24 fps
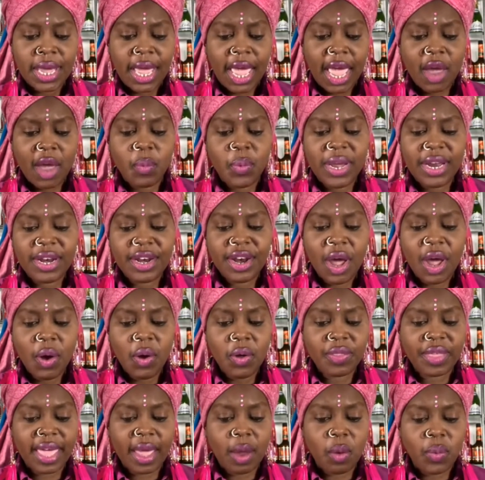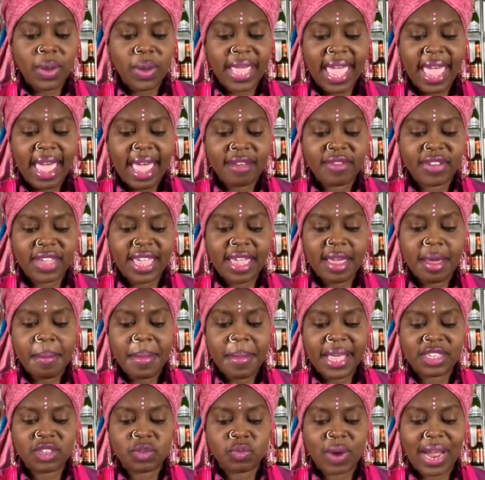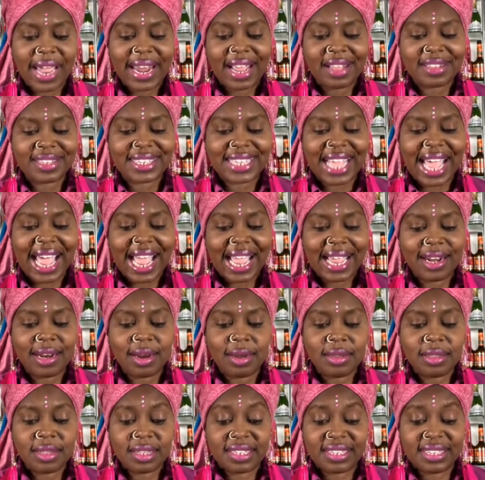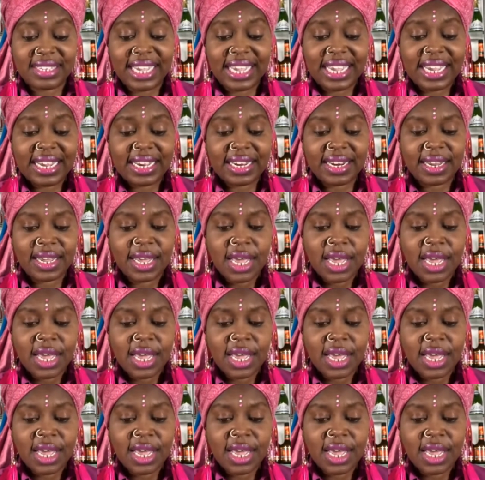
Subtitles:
and we know that we have EMS right outside the scene.